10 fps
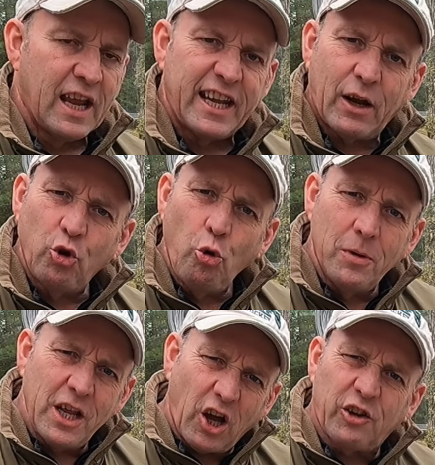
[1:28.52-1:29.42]
now
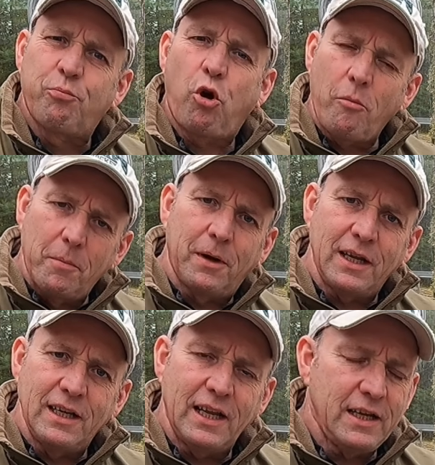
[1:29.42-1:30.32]
normally I'd
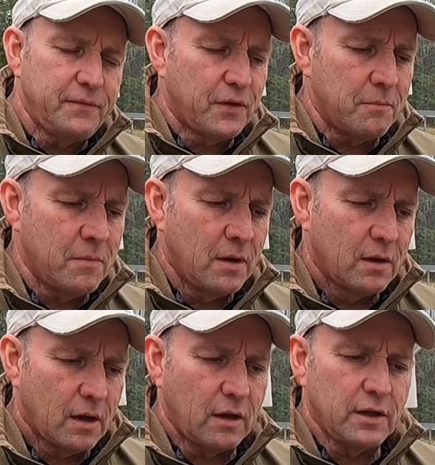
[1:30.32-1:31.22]
probably leave them,
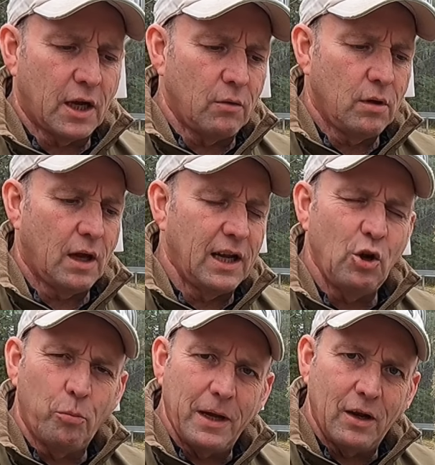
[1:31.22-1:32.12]
uh, you know, a
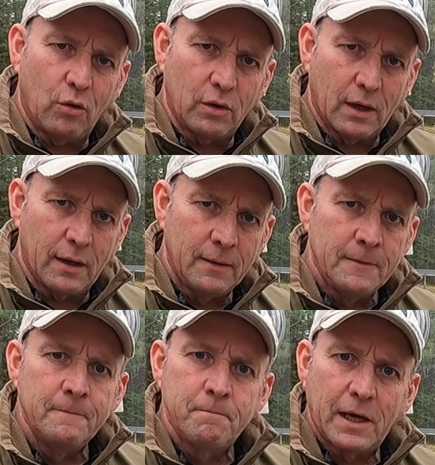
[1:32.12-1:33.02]
little bit longer,
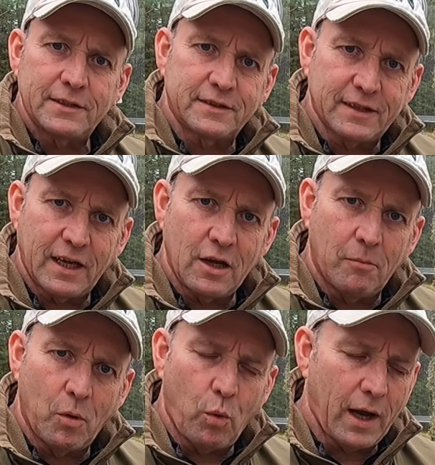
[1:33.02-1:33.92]
but as I say,
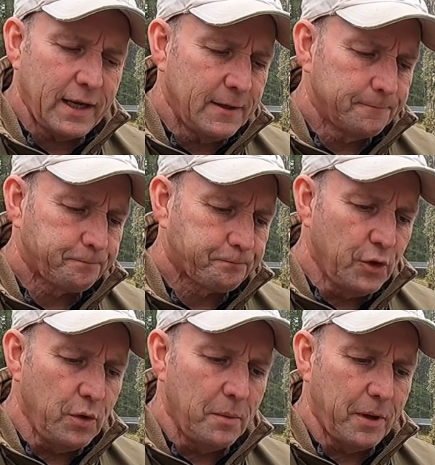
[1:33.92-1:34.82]
I'm away
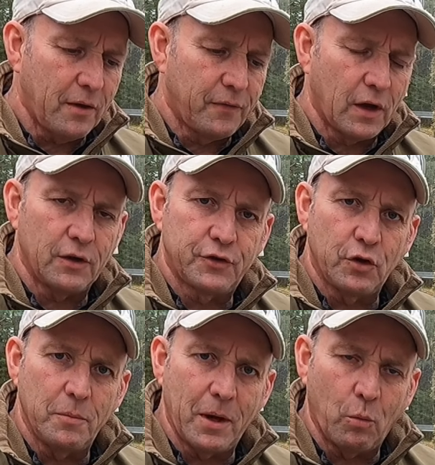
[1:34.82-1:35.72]
doing a bit of a uh,
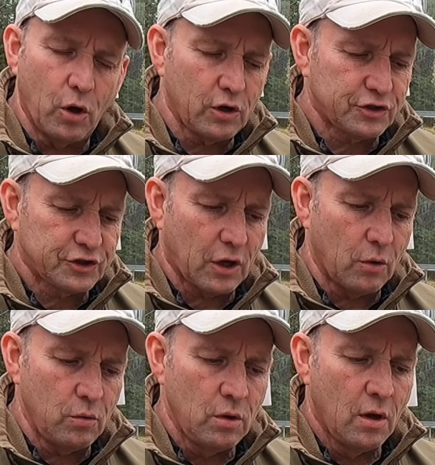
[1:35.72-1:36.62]
doing a bit of work,
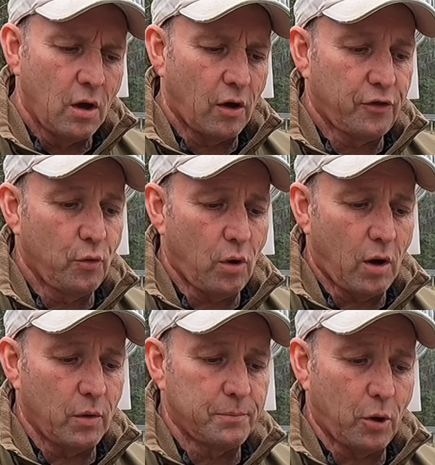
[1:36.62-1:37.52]
so I thought
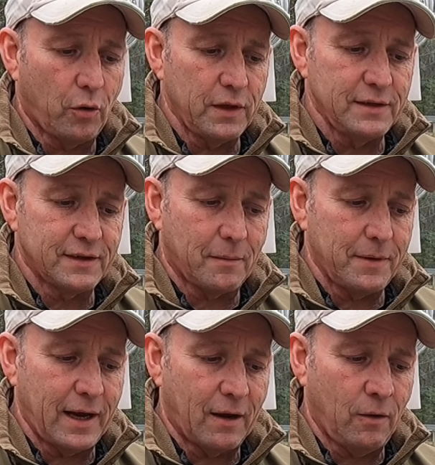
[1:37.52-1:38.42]
I would pop these
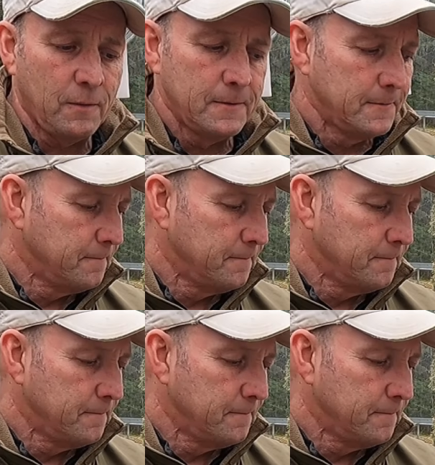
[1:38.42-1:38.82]
up now,